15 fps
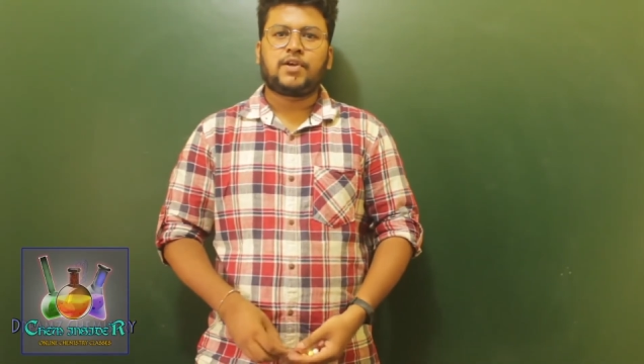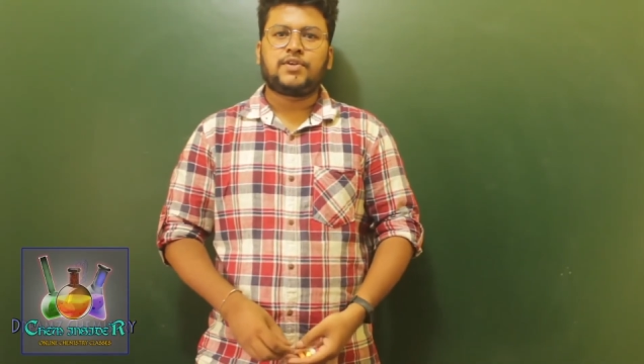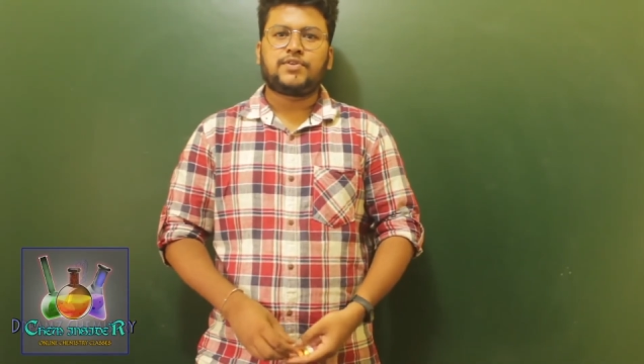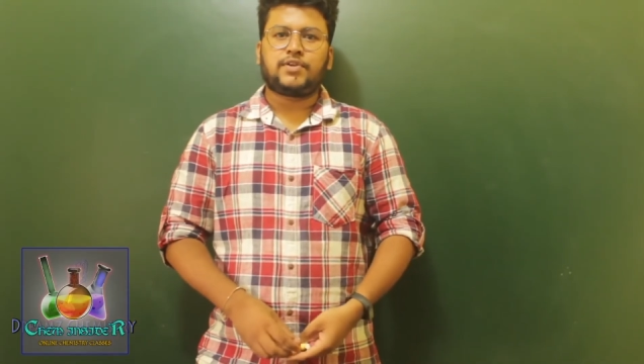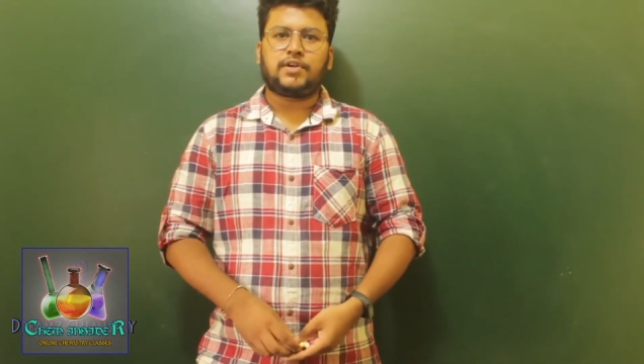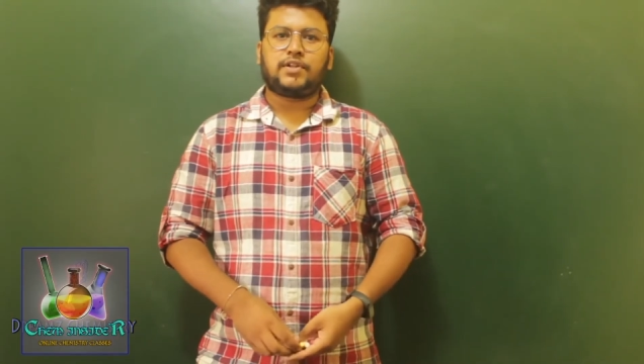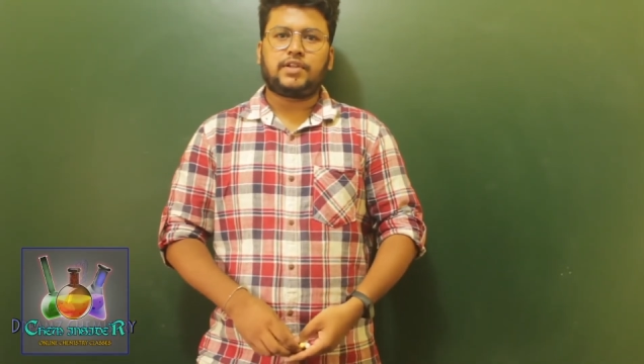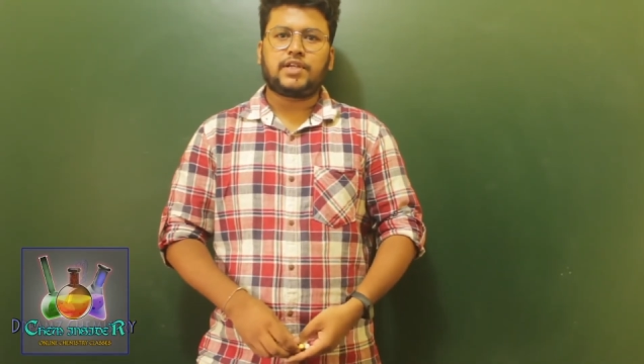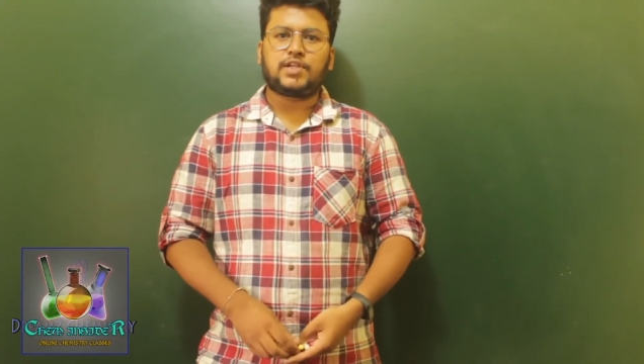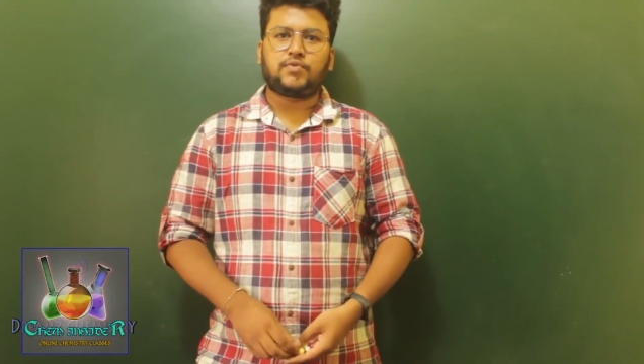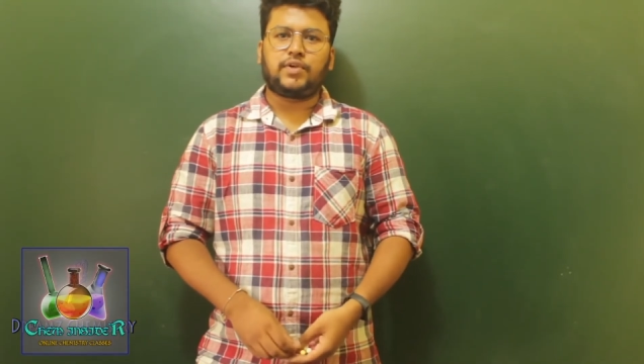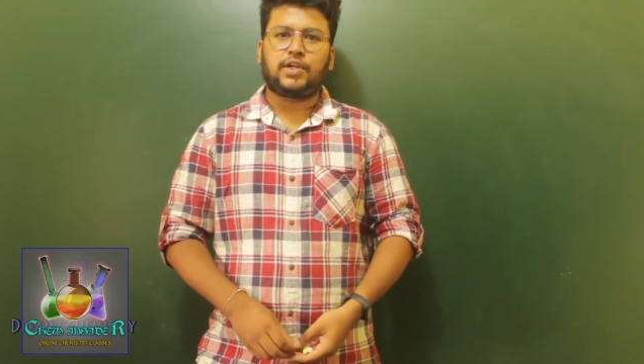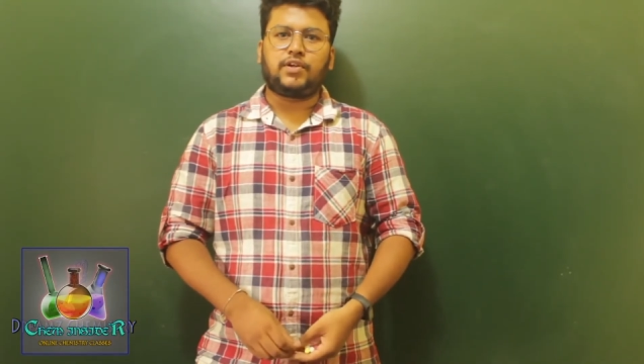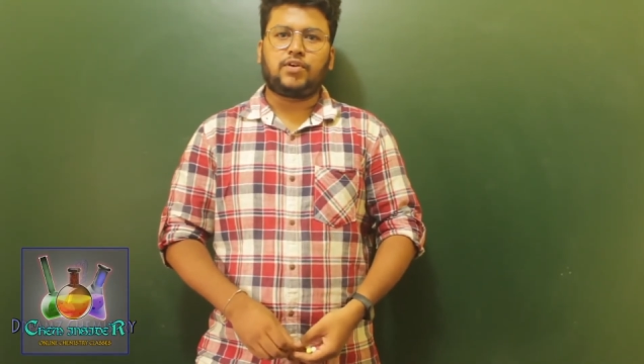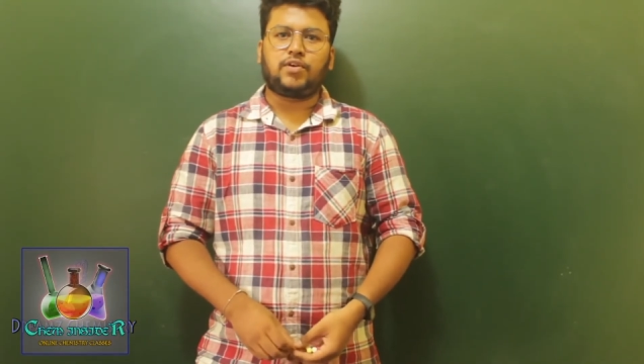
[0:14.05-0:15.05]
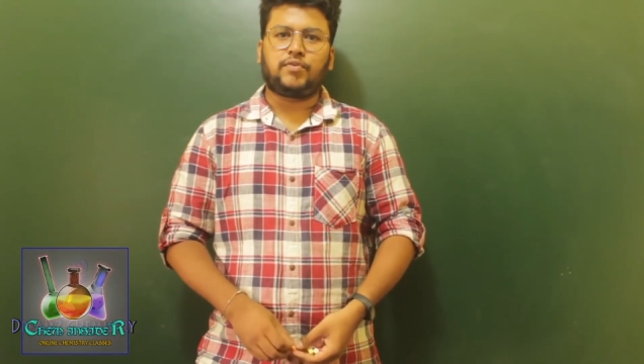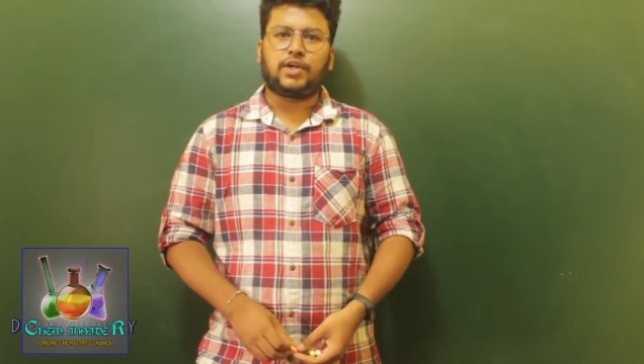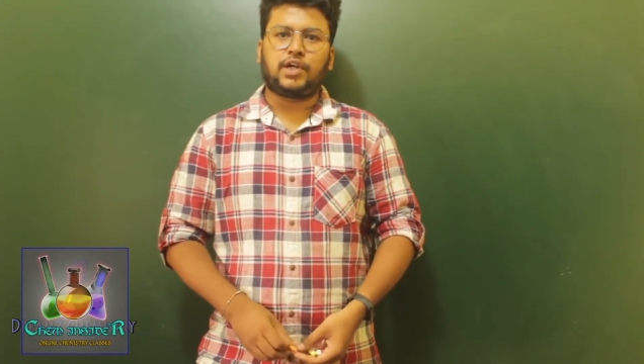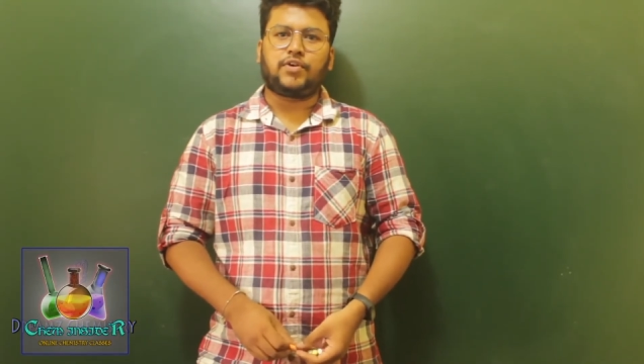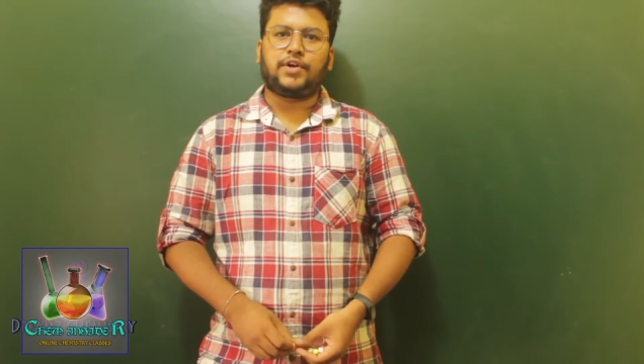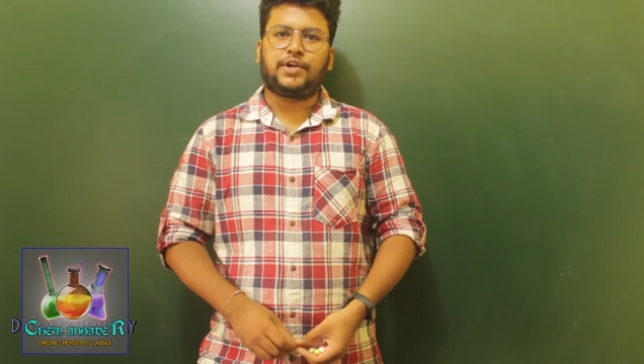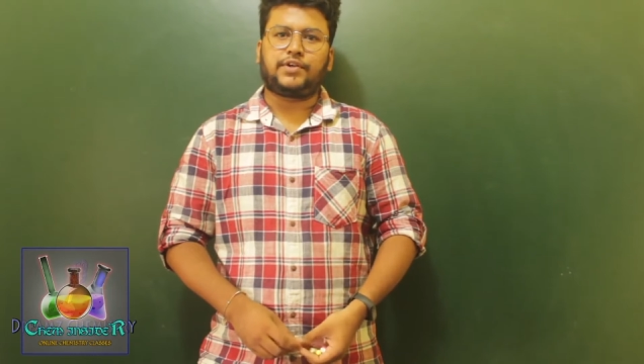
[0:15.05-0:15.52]
So in this video we
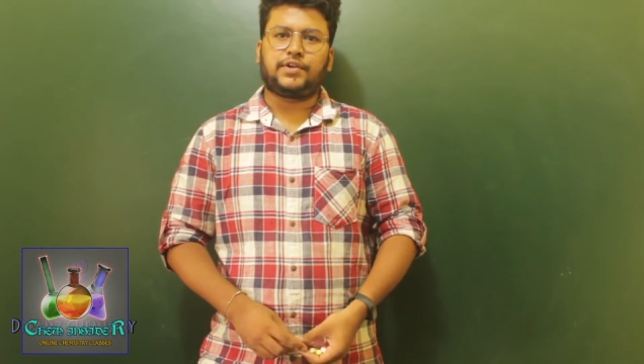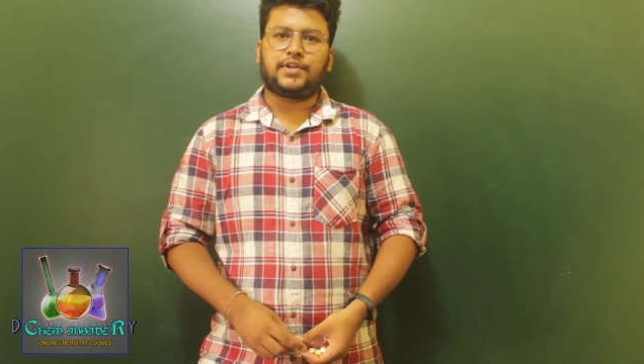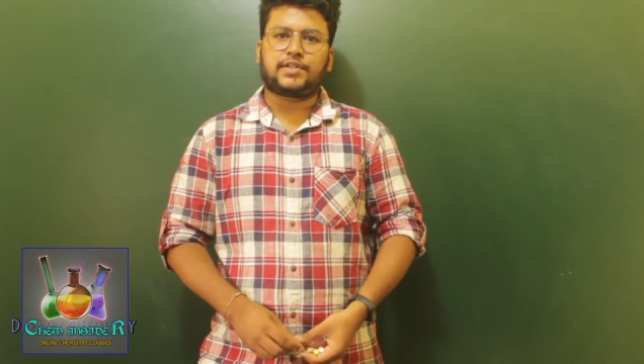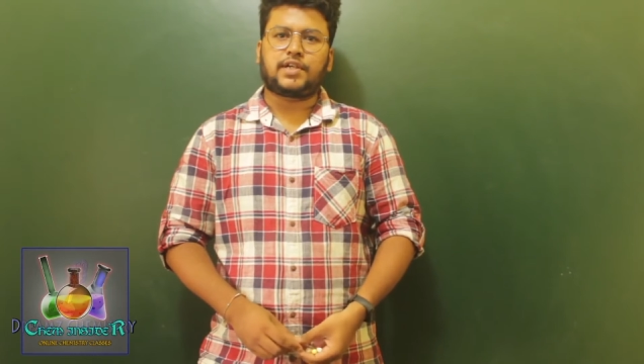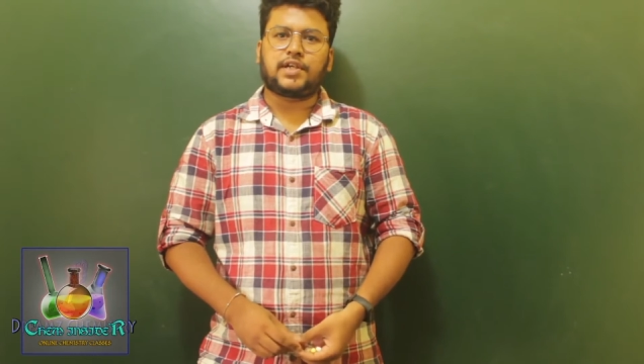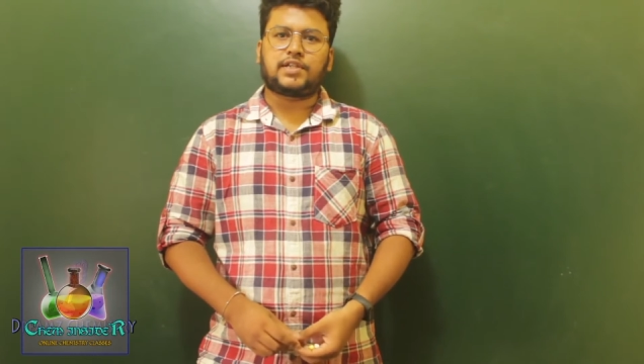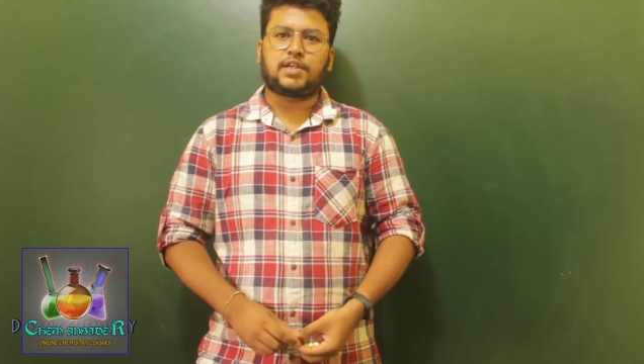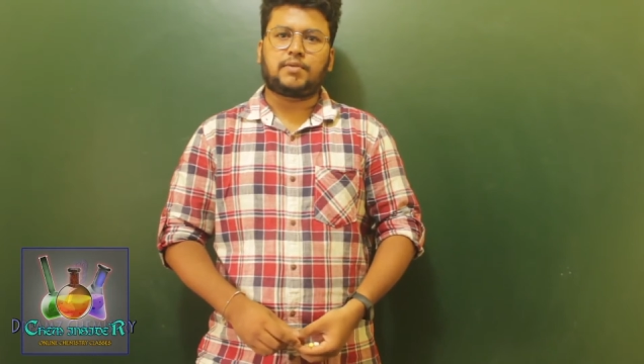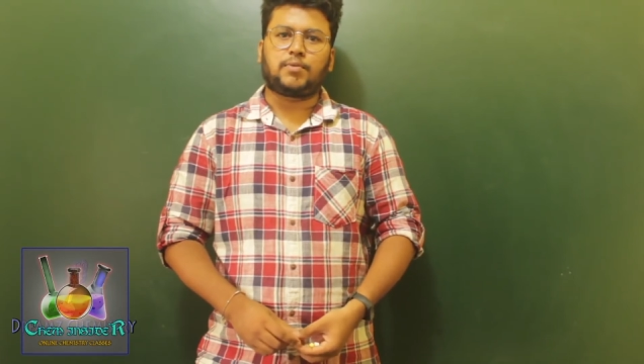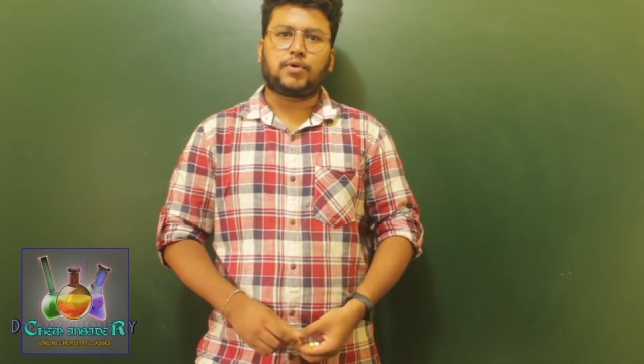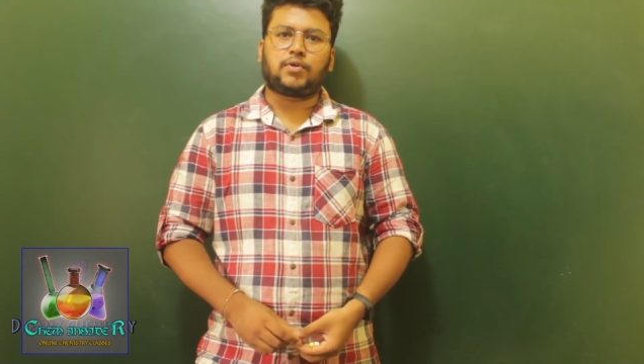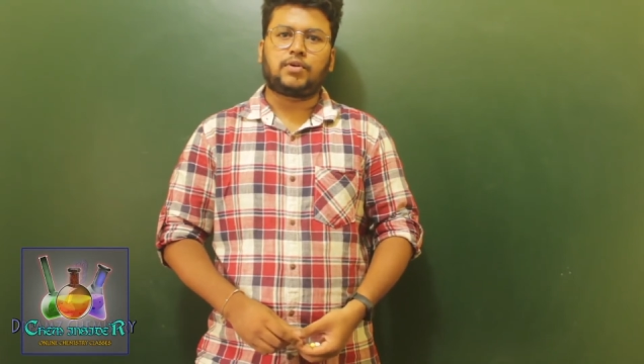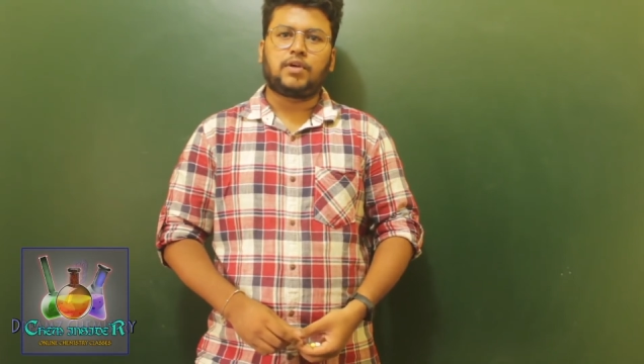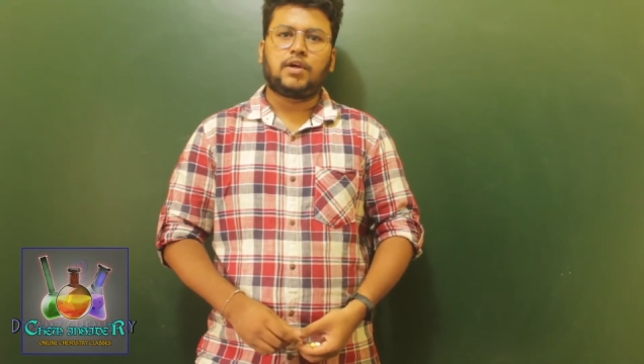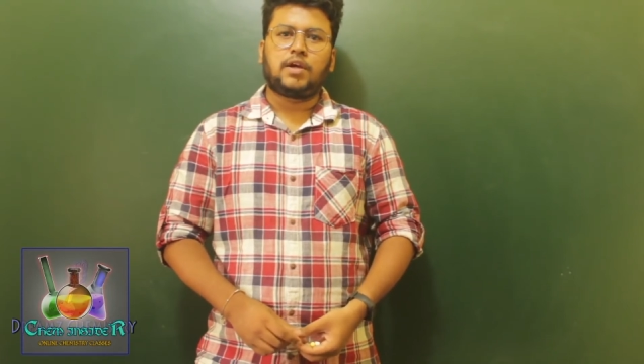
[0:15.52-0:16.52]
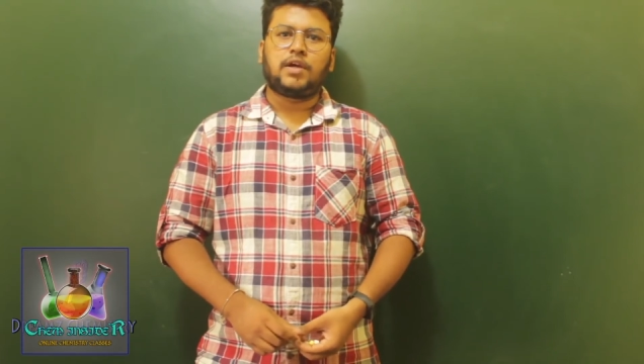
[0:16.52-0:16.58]
are going to discuss about